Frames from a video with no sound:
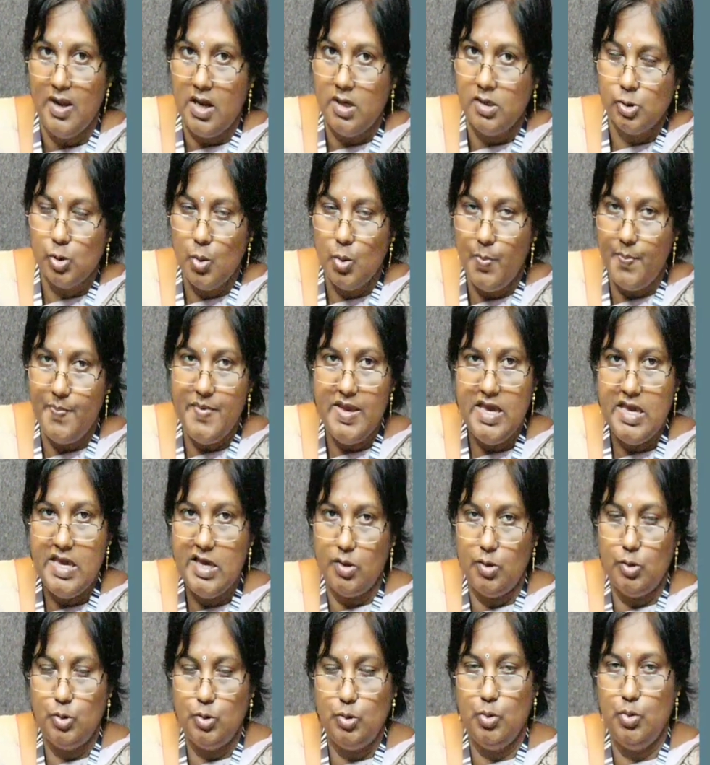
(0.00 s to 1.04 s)
So B,
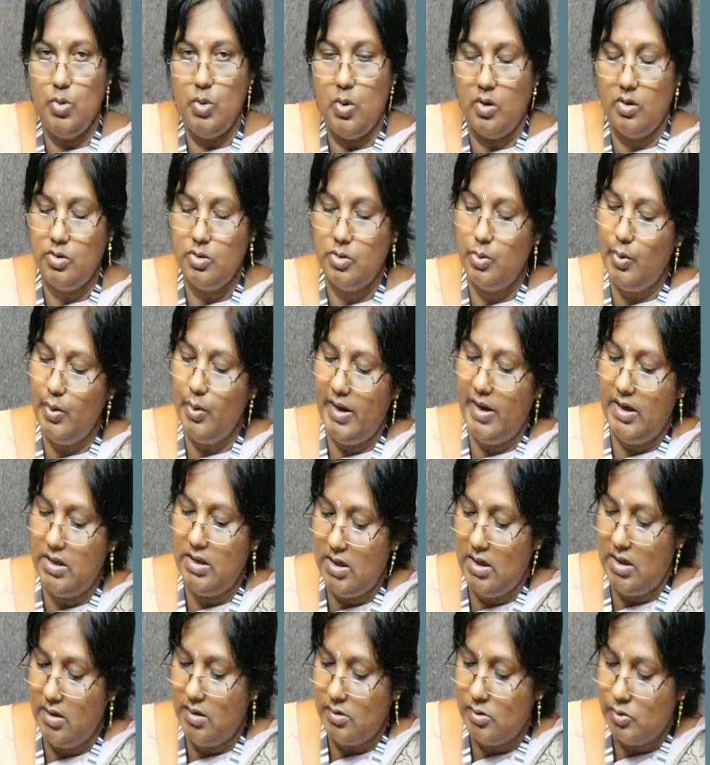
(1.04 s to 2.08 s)
you should not do
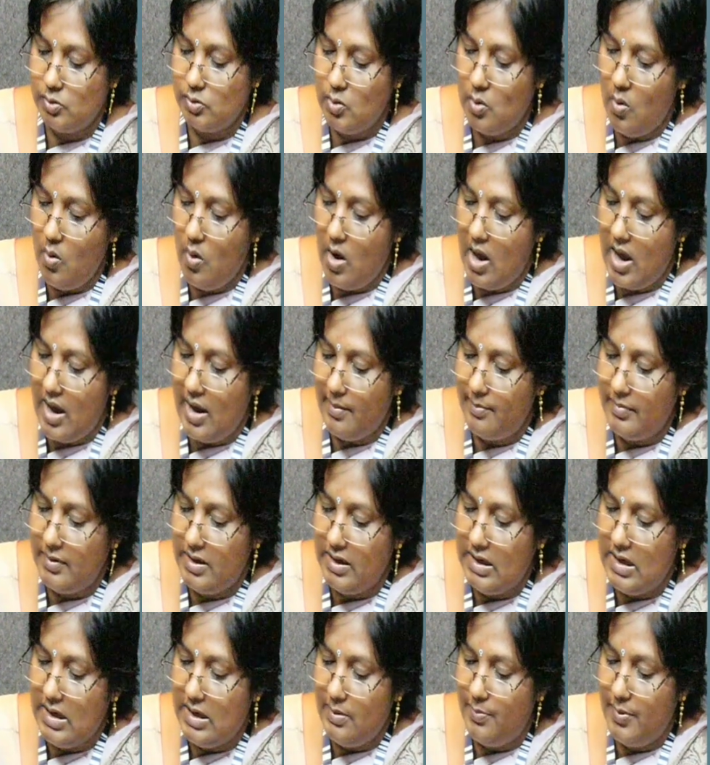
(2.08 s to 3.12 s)
anything. So I am
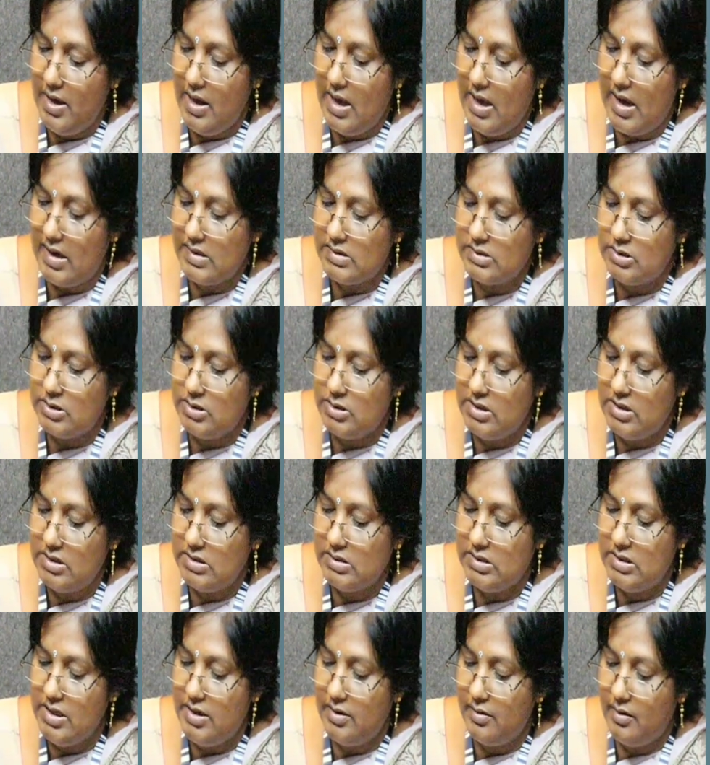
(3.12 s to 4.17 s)
keeping as it
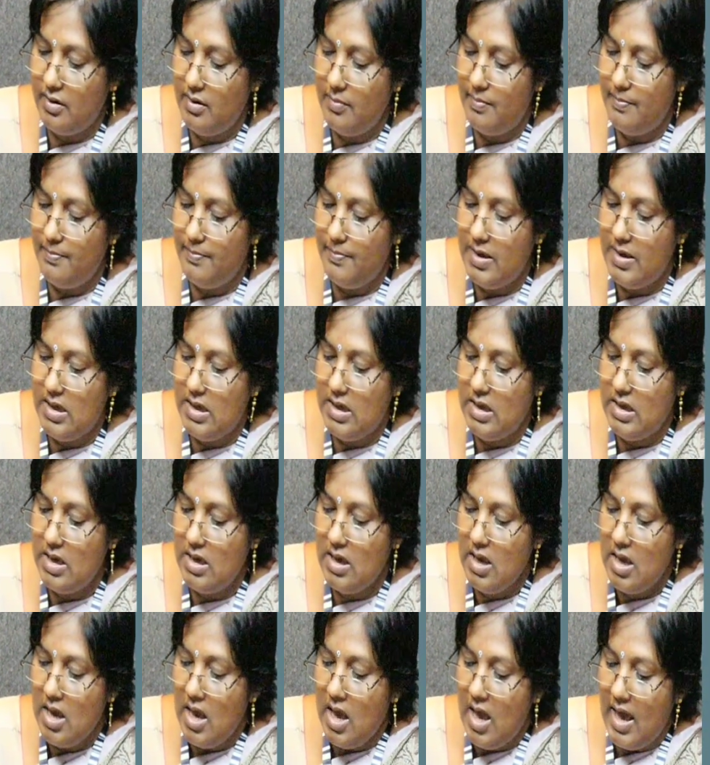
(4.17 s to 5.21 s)
is here B,
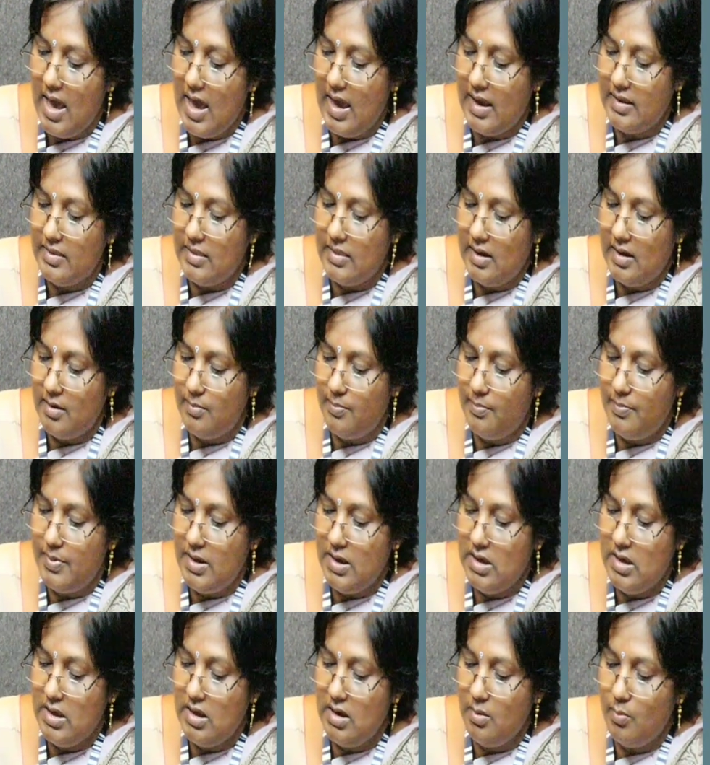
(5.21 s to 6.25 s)
and then
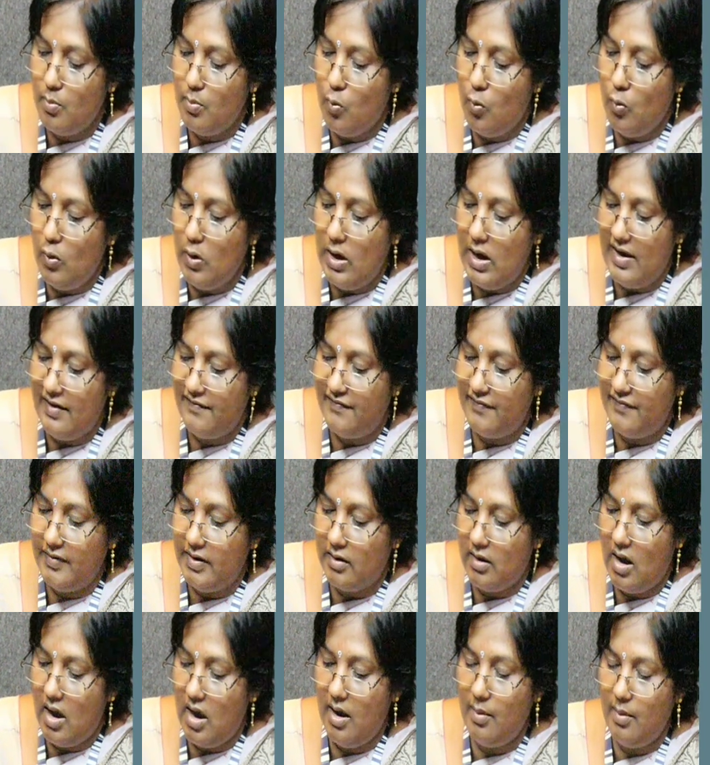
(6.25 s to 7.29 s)
B, move left.
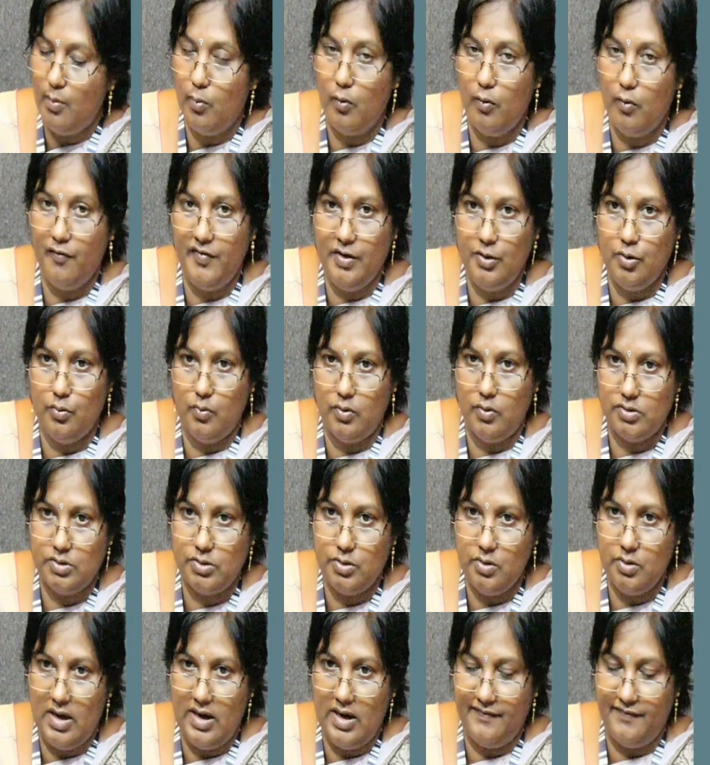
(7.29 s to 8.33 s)
I am moving towards
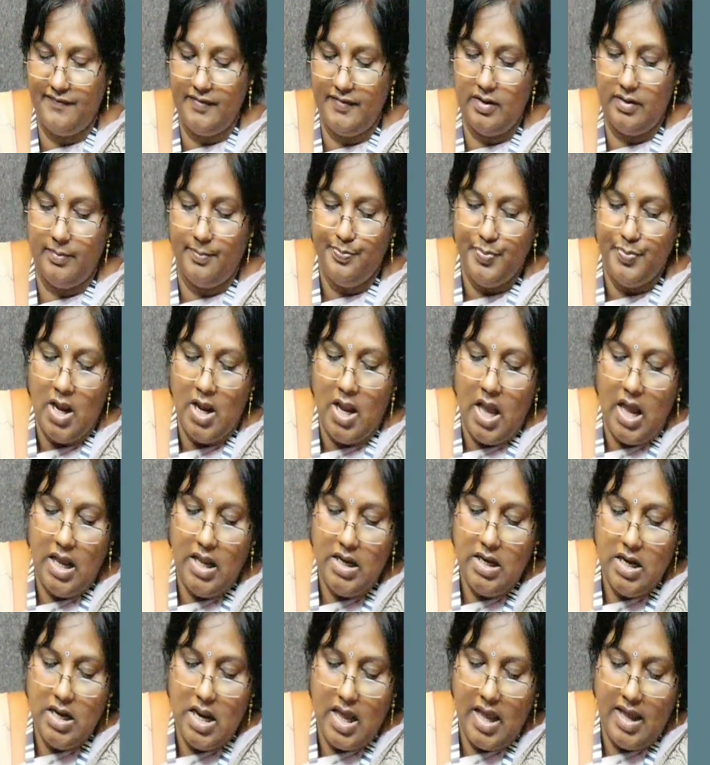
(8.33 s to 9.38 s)
to left,
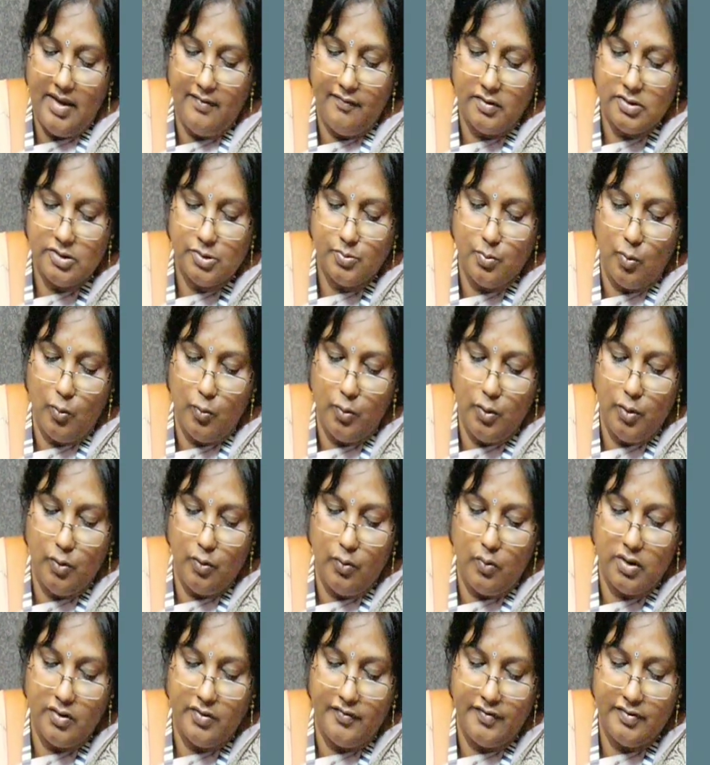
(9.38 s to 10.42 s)
and I was moved
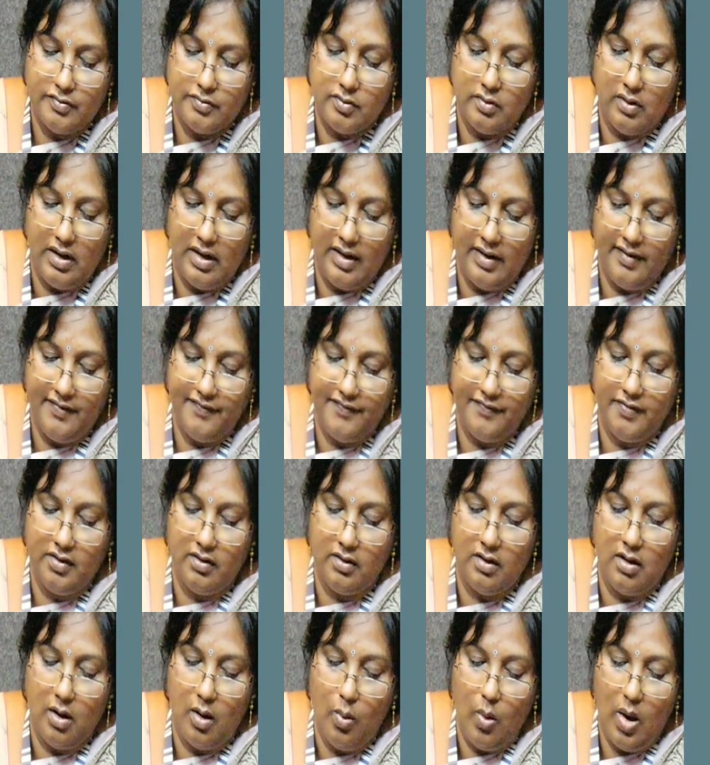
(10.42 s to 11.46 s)
toward to left.
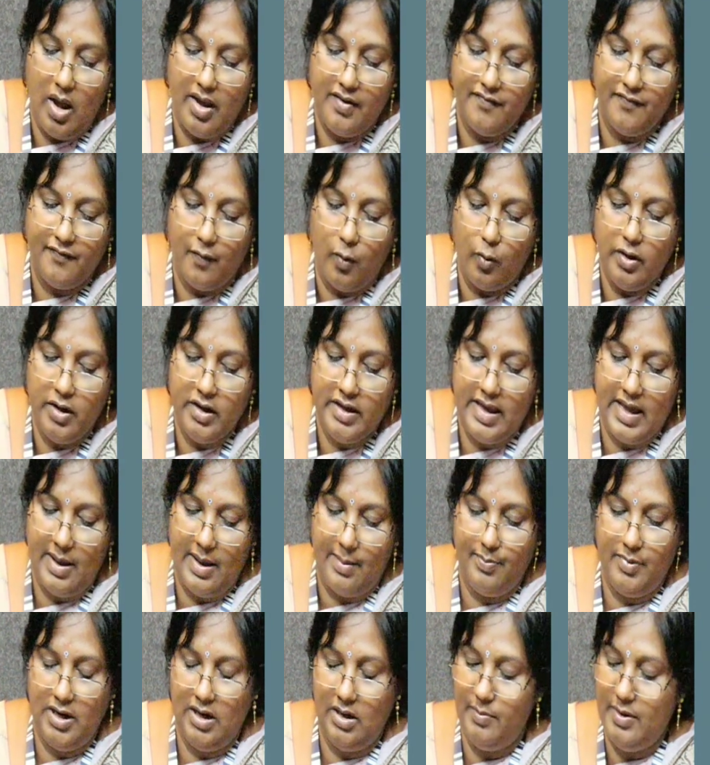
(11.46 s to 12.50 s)
Now I found
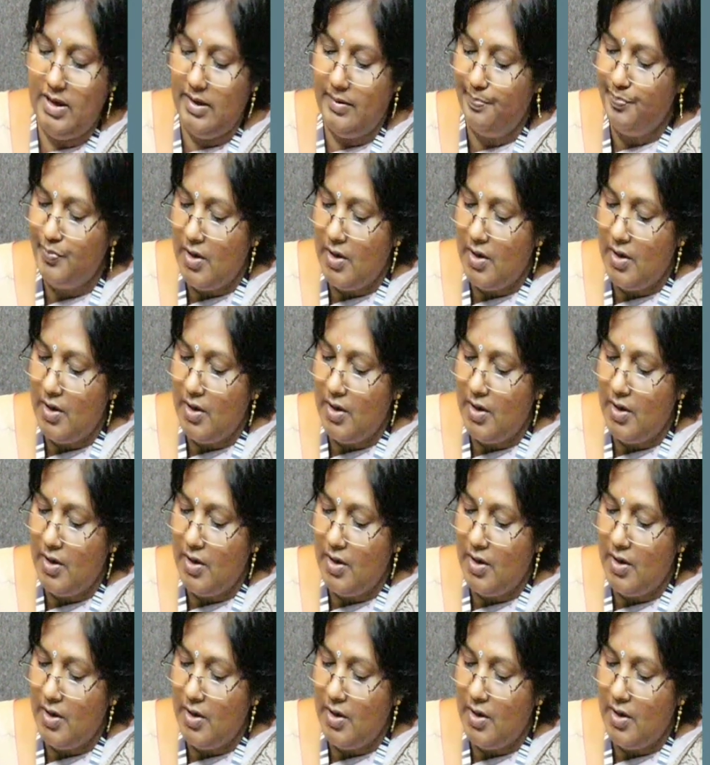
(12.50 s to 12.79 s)
capital B.